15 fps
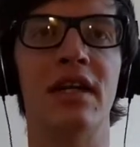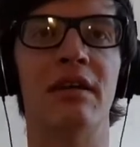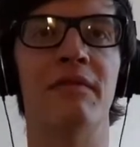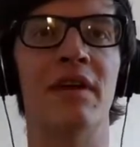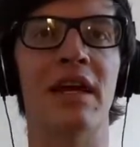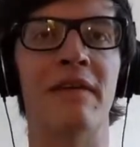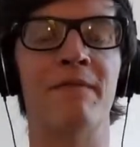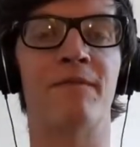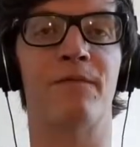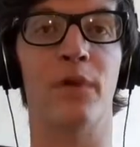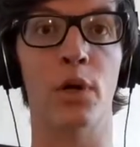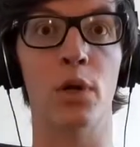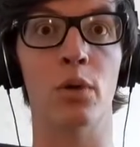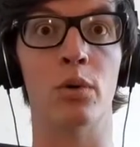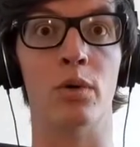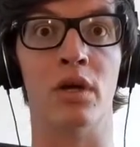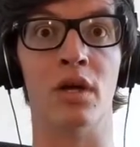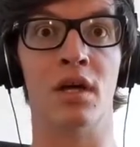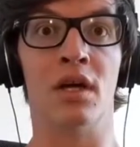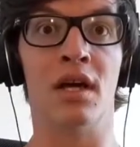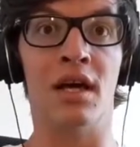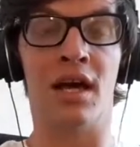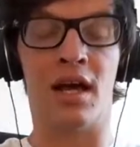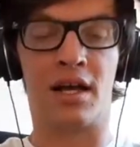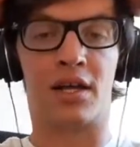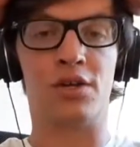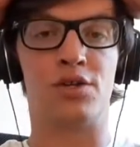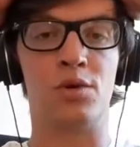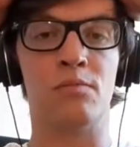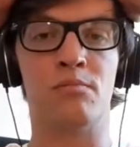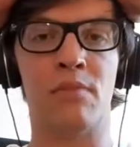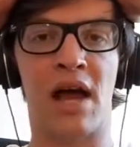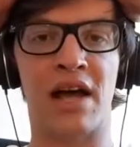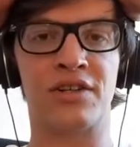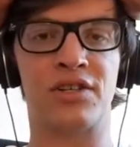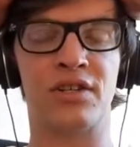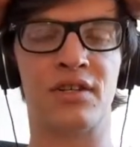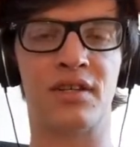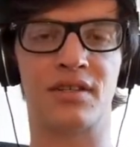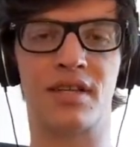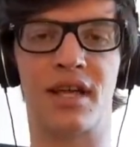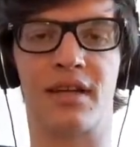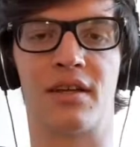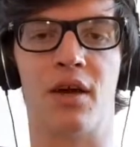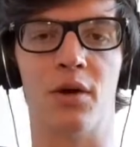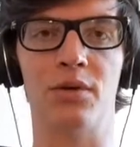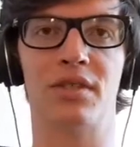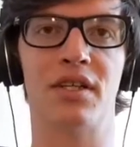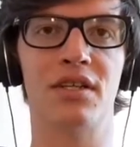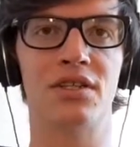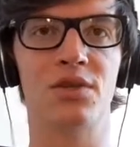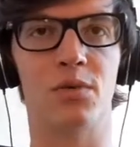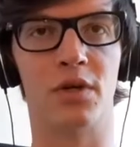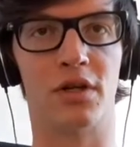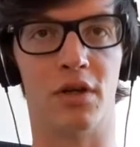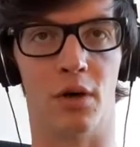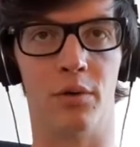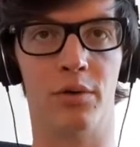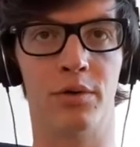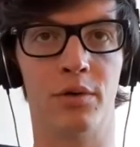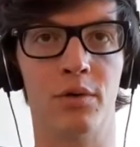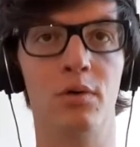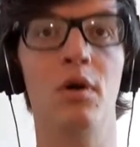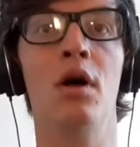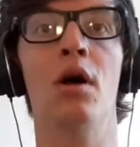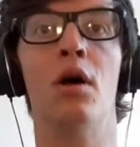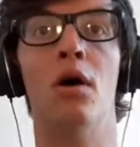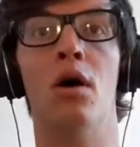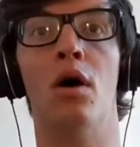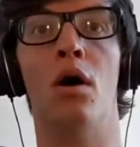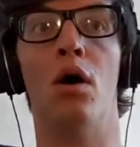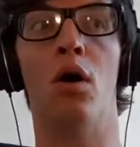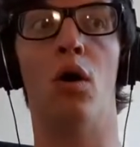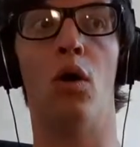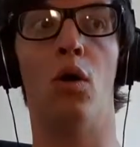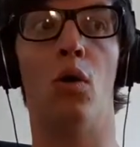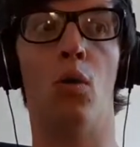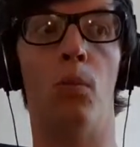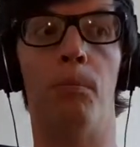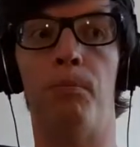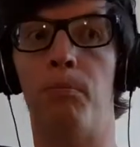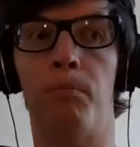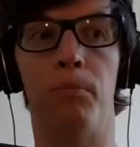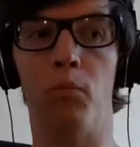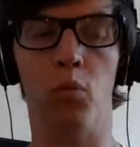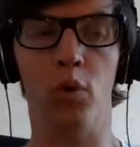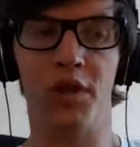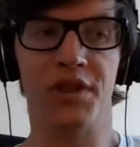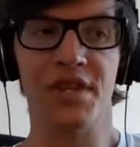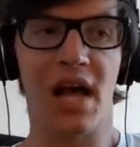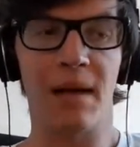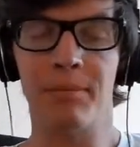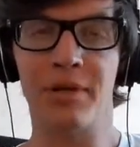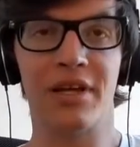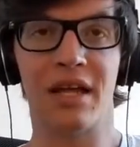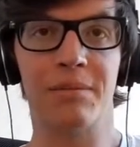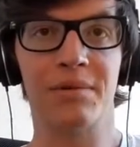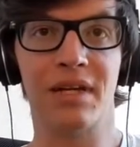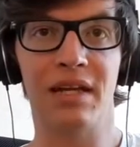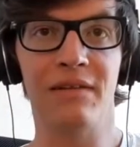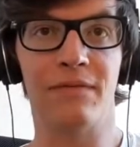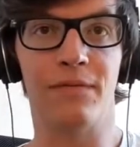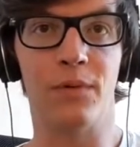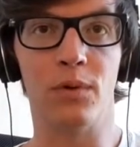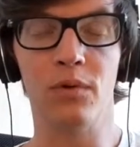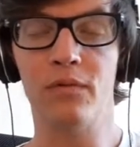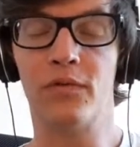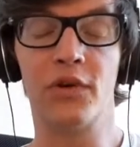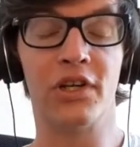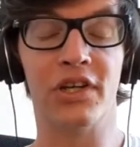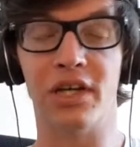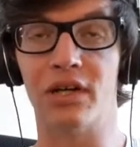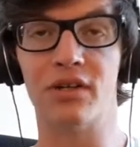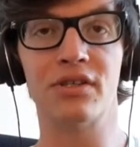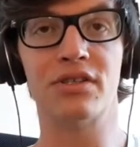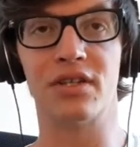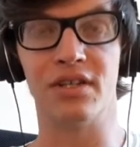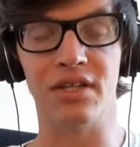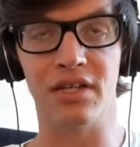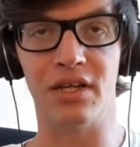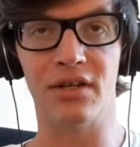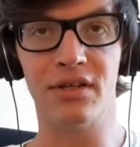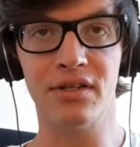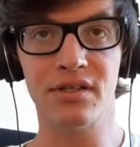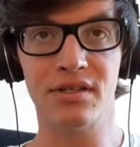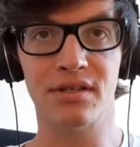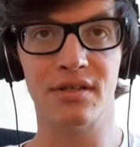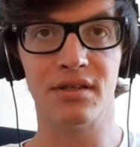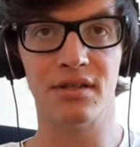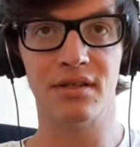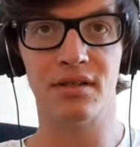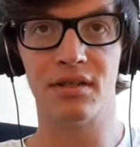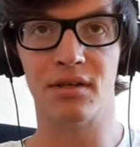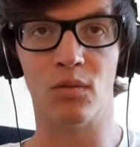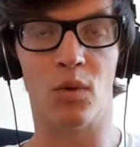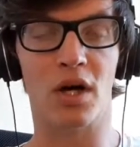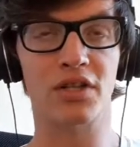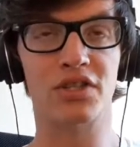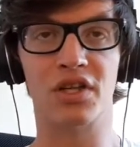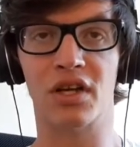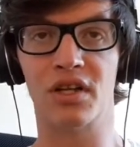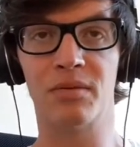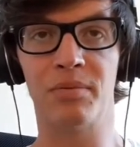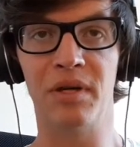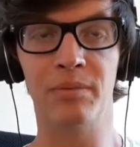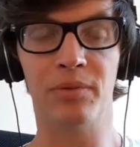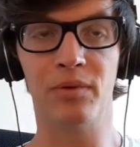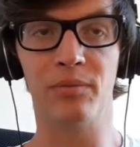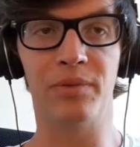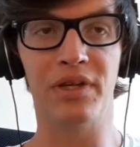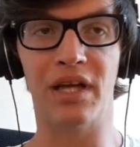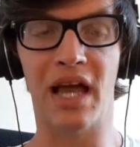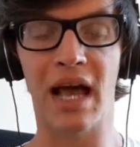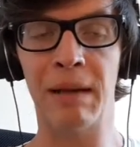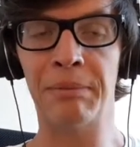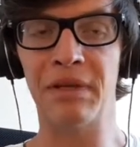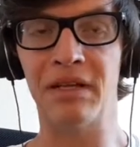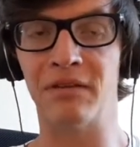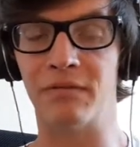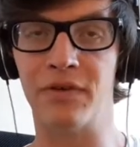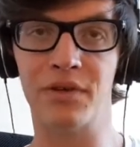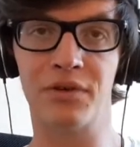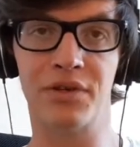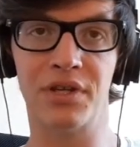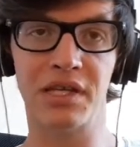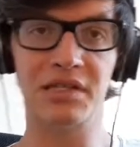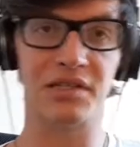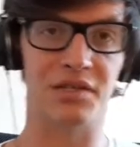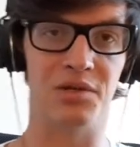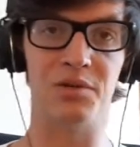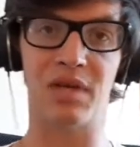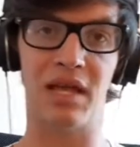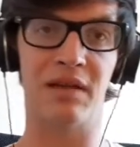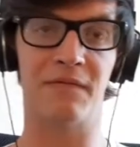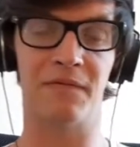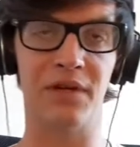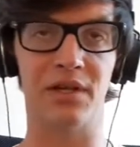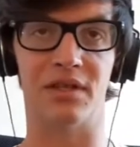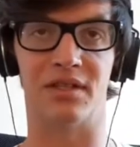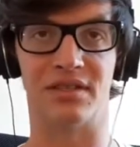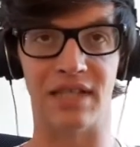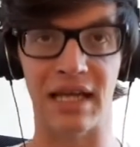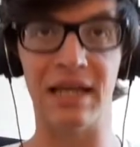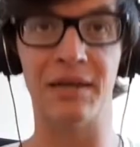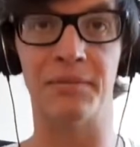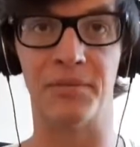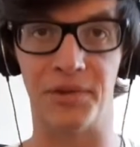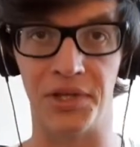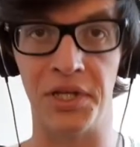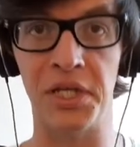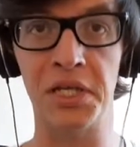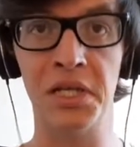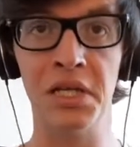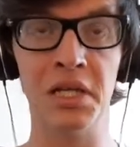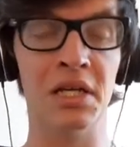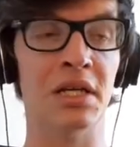even eat food. Could you imagine the psychosis you would go through with not being able to eat food for years and years? Watching other people be happy and feel things and you can't feel a damn thing?